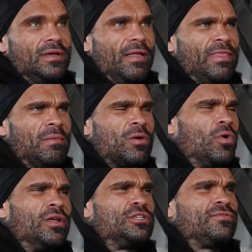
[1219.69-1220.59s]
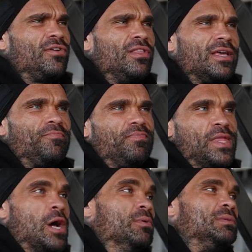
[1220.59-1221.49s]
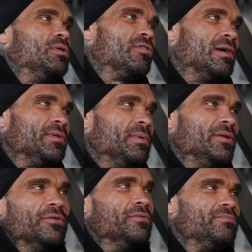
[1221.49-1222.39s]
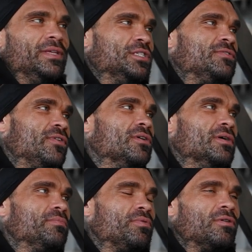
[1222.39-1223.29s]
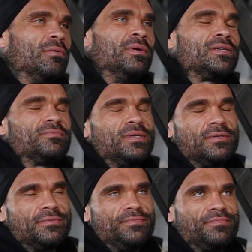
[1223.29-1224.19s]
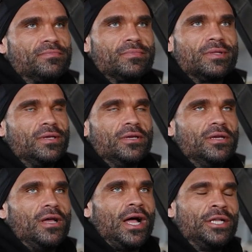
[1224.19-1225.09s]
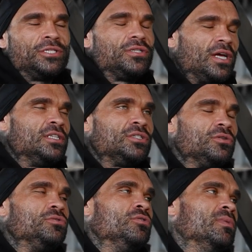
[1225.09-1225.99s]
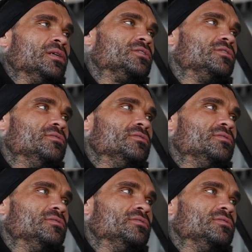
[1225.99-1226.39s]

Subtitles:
Then like, why don't I just follow like Albert's program? You know what I mean? Or you just follow a program. Like, I just do too much.